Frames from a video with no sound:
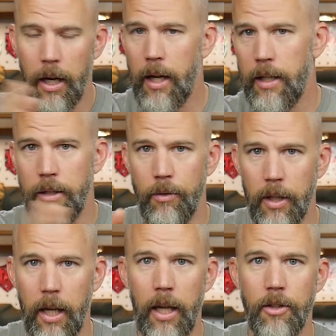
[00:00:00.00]
Uh, you
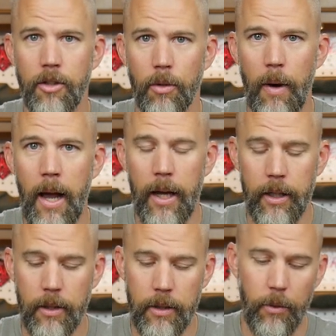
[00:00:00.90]
engaged the
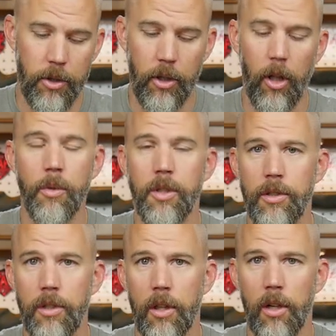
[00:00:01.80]
rack that was
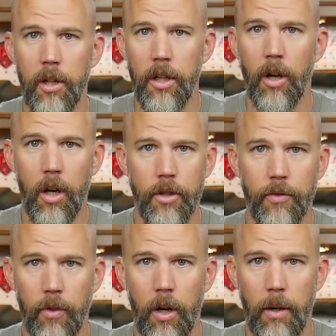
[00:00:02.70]
closest at thirty yards
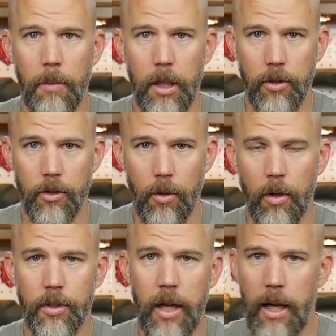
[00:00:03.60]
from
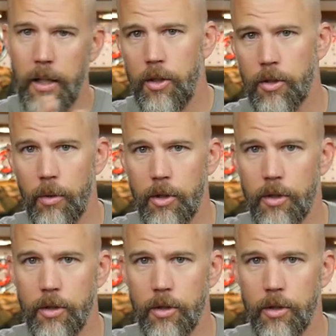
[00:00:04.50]
strong side. You switched to